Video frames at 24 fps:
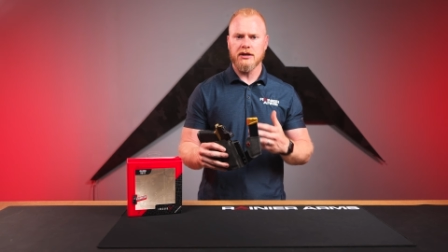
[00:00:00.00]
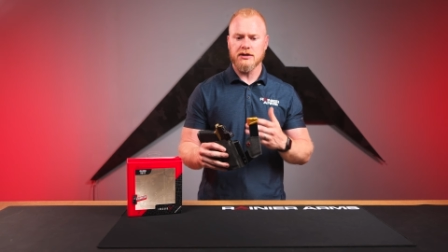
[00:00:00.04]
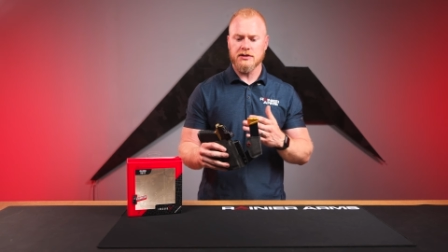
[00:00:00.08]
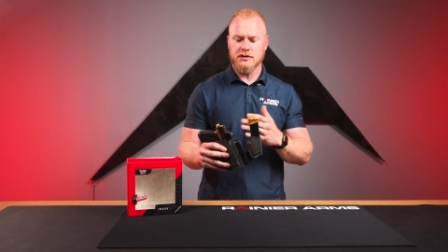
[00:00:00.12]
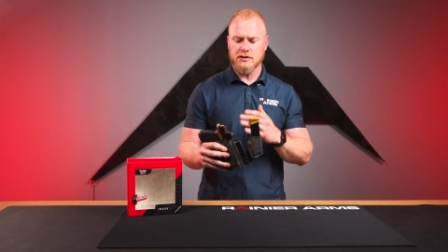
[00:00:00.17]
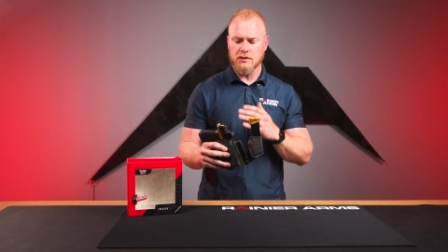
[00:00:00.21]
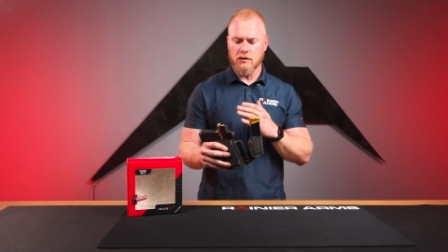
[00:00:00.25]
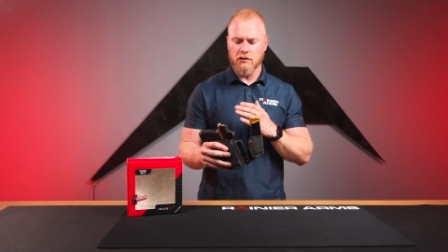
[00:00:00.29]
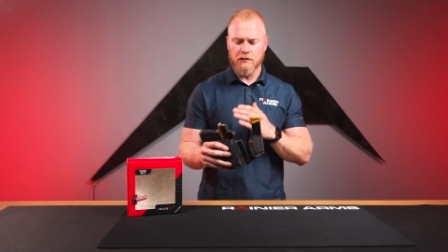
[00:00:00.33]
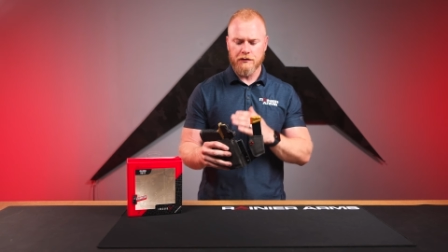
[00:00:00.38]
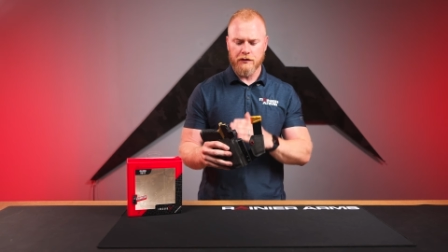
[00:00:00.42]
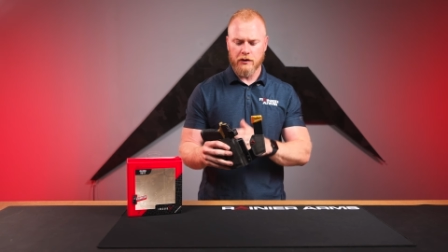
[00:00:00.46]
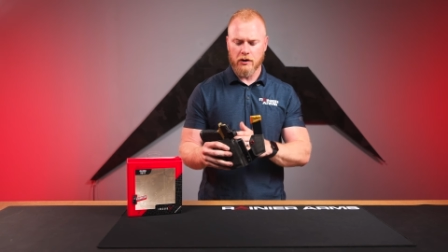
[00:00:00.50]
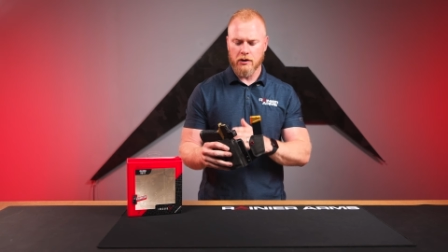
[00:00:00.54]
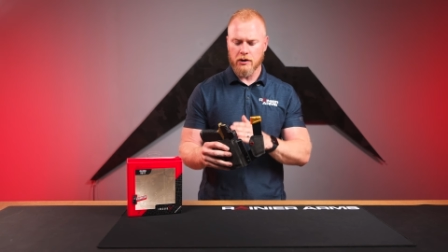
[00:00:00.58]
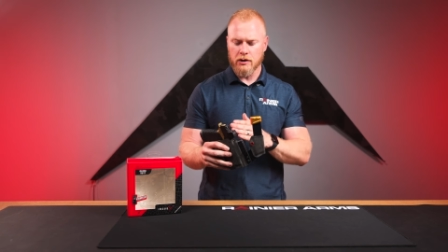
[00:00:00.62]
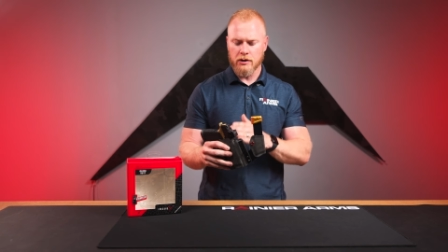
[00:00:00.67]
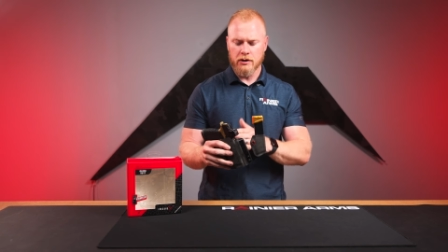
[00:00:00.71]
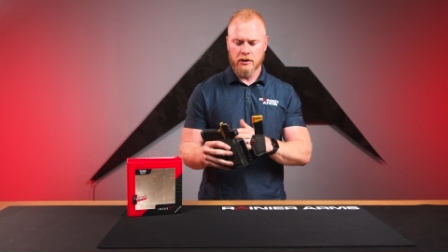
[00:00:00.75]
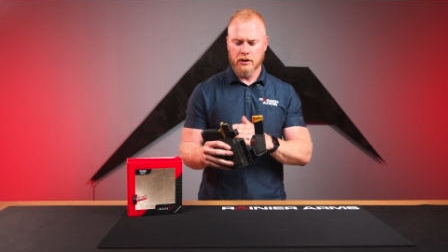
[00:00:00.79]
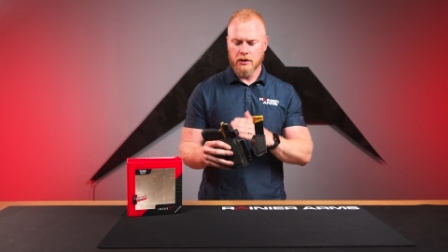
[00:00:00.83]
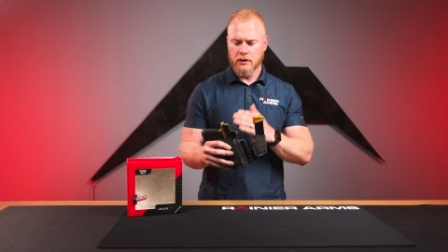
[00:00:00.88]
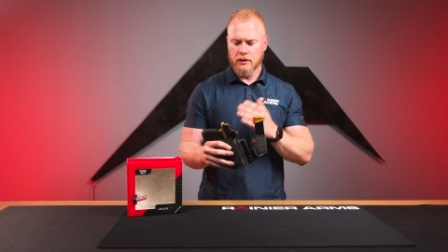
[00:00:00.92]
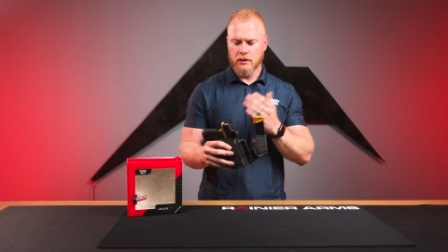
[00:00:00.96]
and so
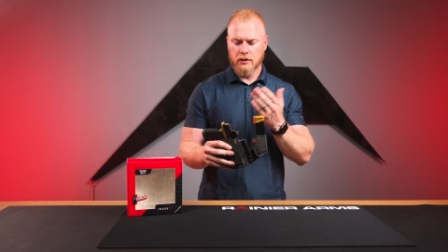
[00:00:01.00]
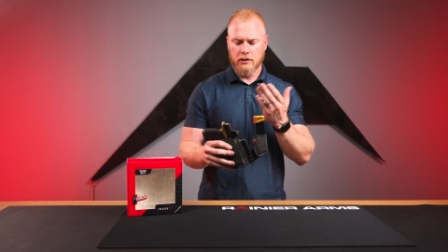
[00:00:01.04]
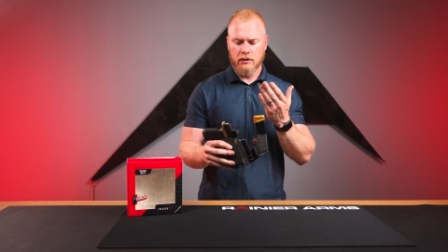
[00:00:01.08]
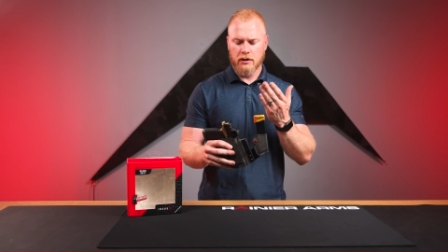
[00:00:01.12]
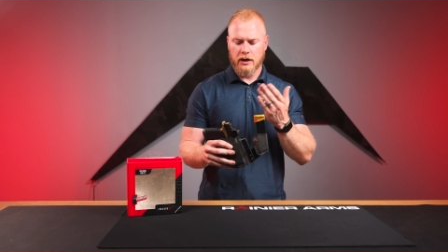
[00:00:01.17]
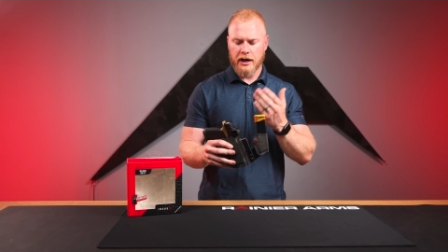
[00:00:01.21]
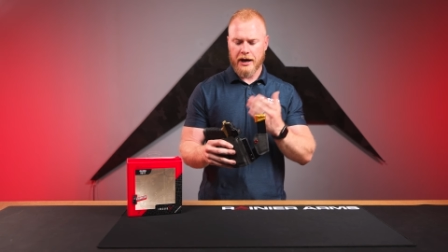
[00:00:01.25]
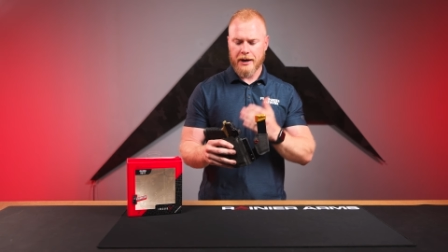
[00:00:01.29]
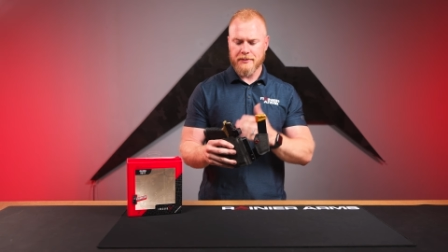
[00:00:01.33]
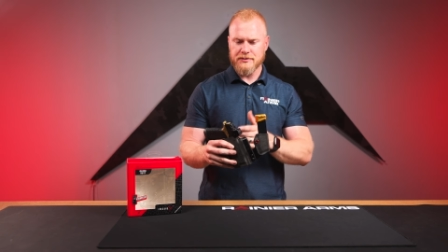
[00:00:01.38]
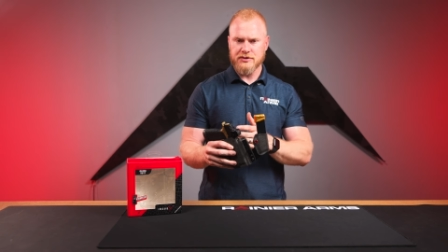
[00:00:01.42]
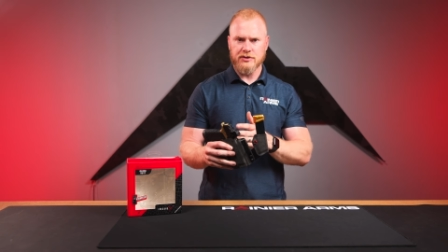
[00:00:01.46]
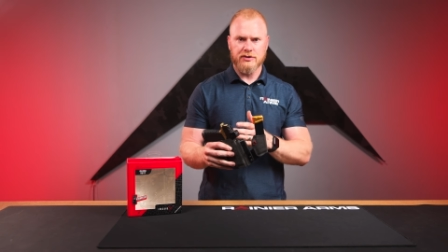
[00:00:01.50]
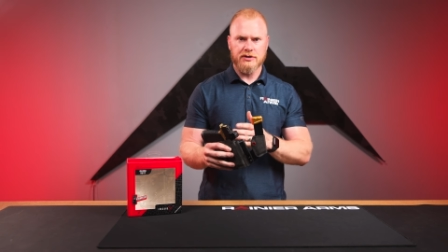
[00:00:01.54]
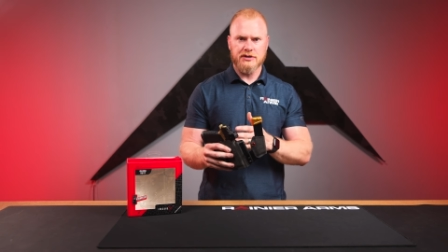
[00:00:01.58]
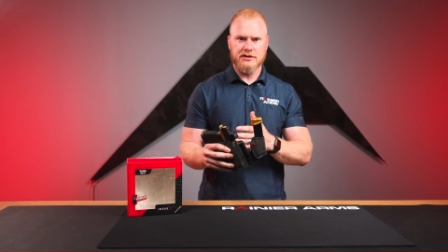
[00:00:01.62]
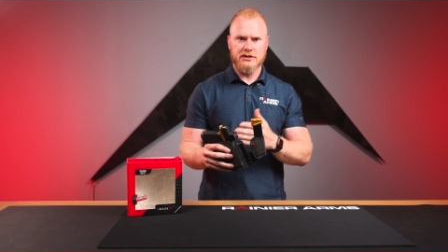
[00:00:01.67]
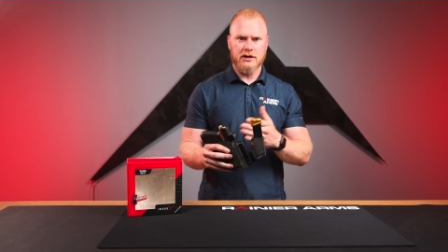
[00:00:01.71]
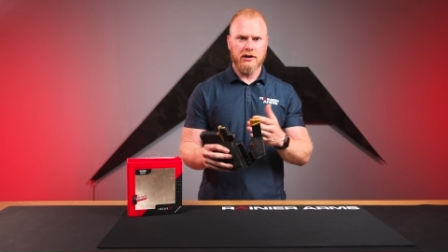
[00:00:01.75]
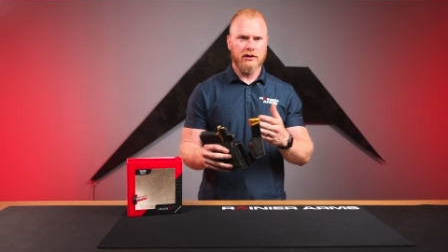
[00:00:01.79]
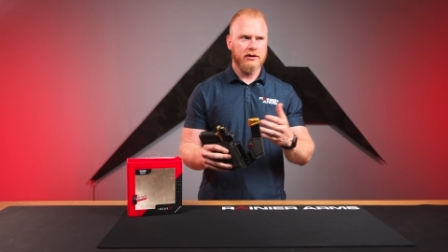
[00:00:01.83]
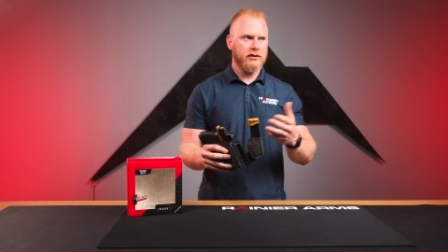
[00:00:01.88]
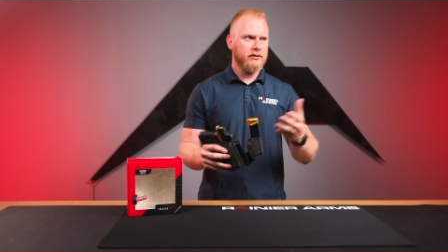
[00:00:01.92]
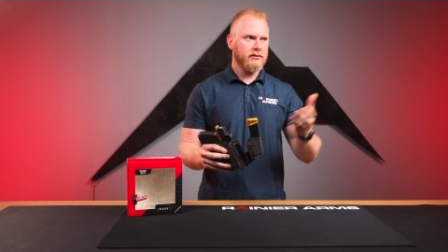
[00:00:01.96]
far, absolutely
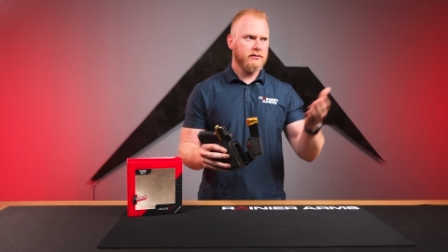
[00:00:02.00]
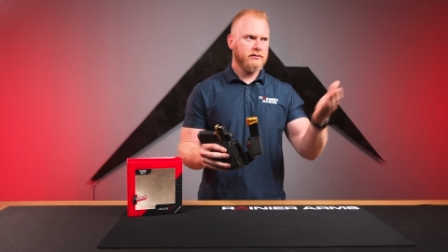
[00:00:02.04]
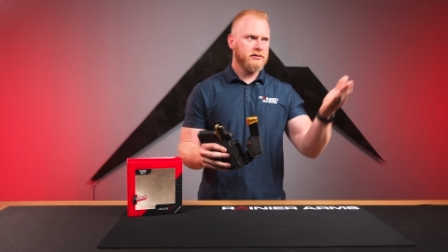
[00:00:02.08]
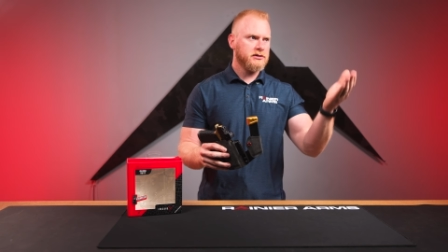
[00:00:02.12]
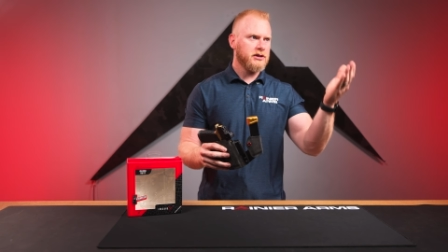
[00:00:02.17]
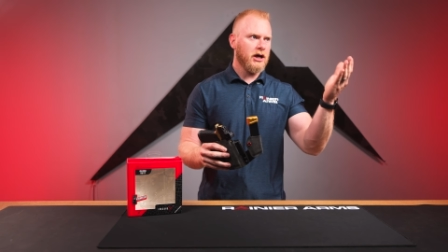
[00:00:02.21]
solid.